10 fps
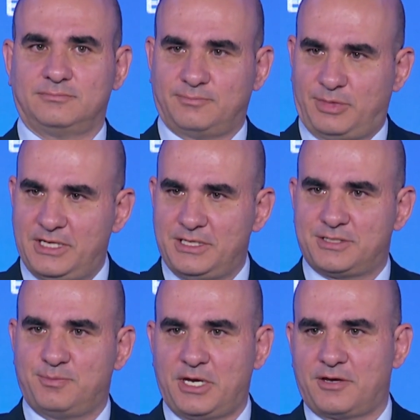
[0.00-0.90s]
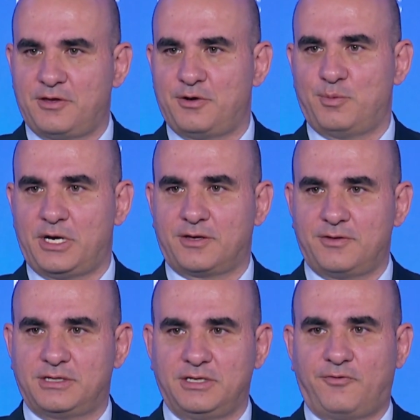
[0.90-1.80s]
please make the remark
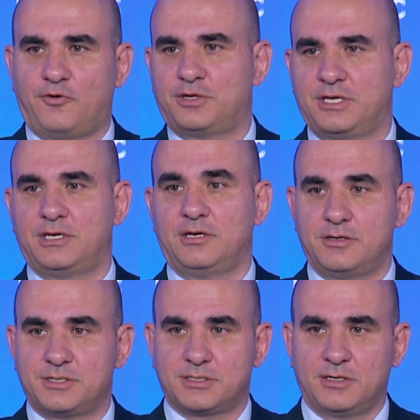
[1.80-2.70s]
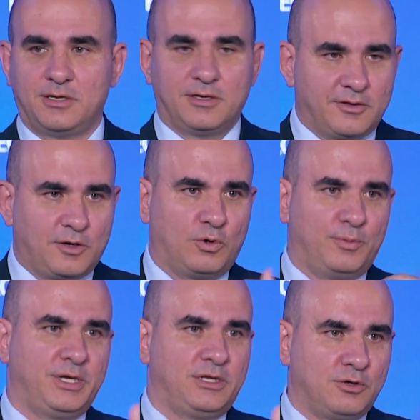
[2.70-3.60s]
that in 40 years there will
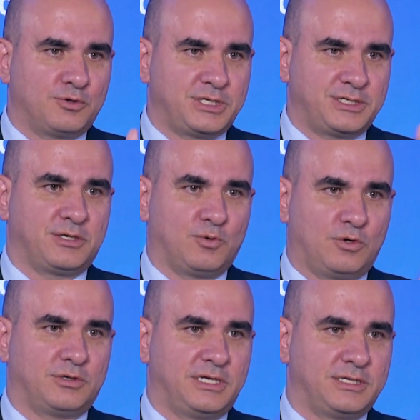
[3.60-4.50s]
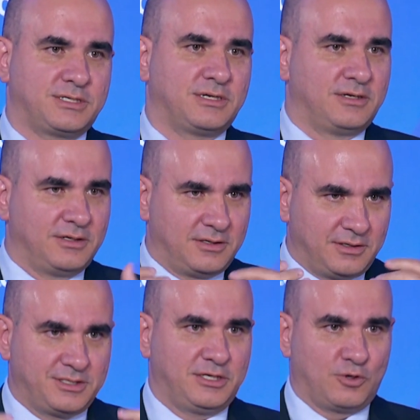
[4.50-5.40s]
be no such a word as
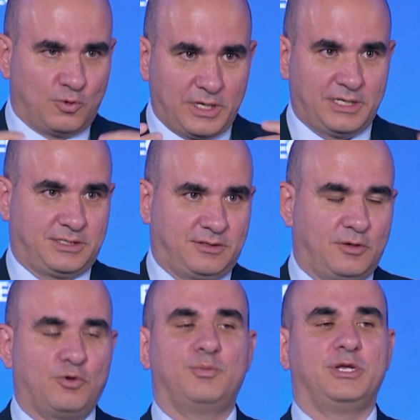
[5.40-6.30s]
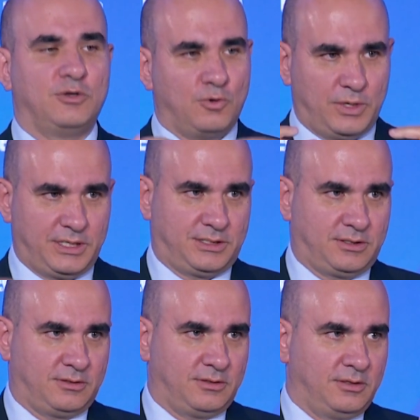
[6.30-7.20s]
zero waste. There will be no waste.
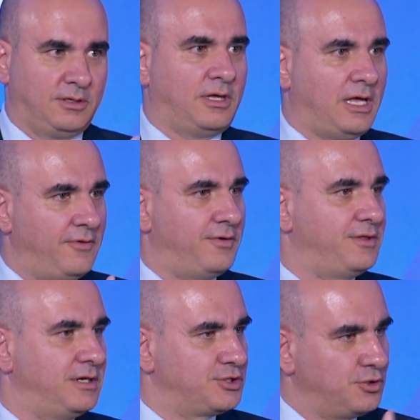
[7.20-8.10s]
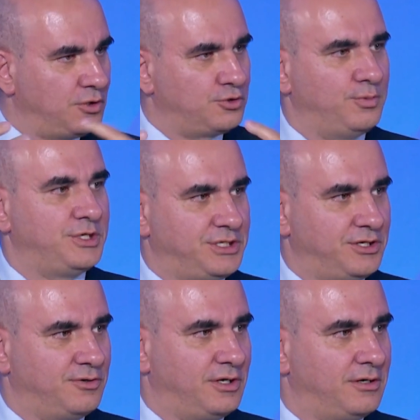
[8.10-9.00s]
Everything is going to be
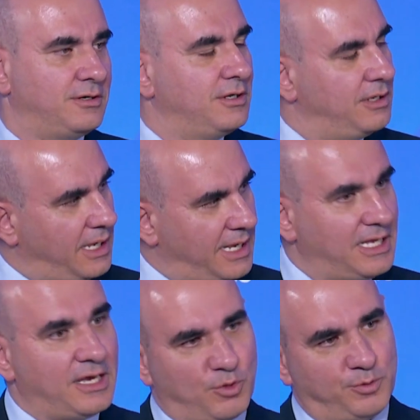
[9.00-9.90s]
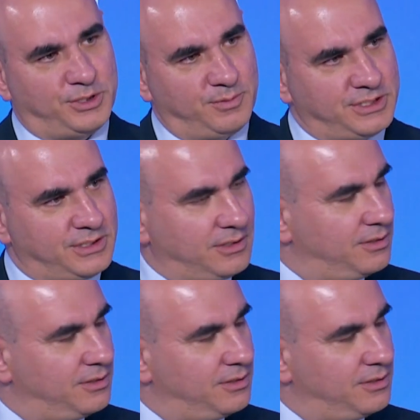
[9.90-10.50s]
circular. I am optimistic.